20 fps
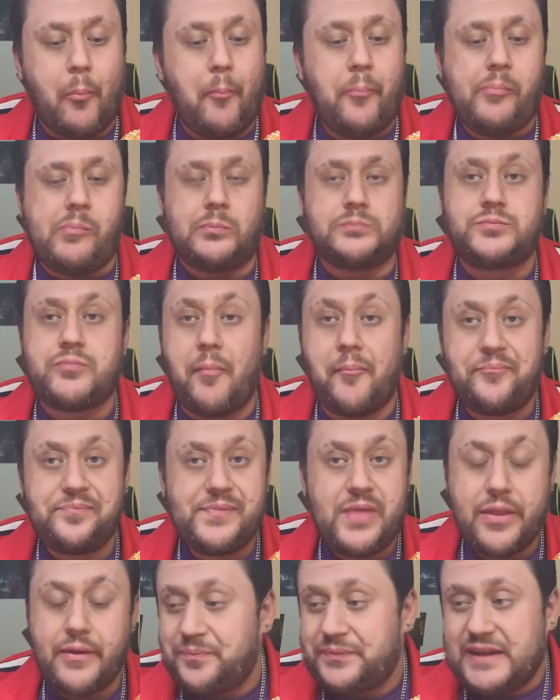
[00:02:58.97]
Mmm.
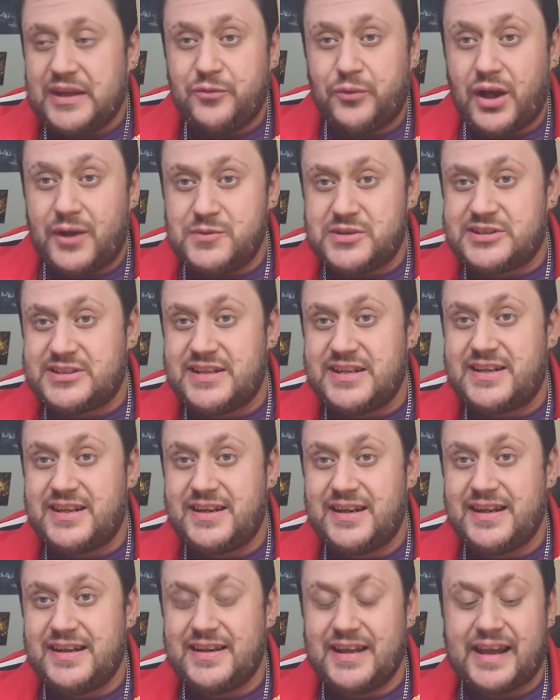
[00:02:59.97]
If I was
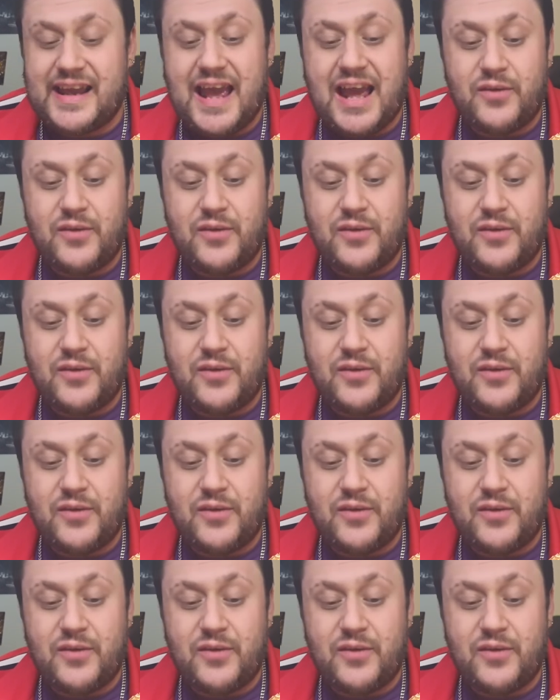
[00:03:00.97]
sitting in a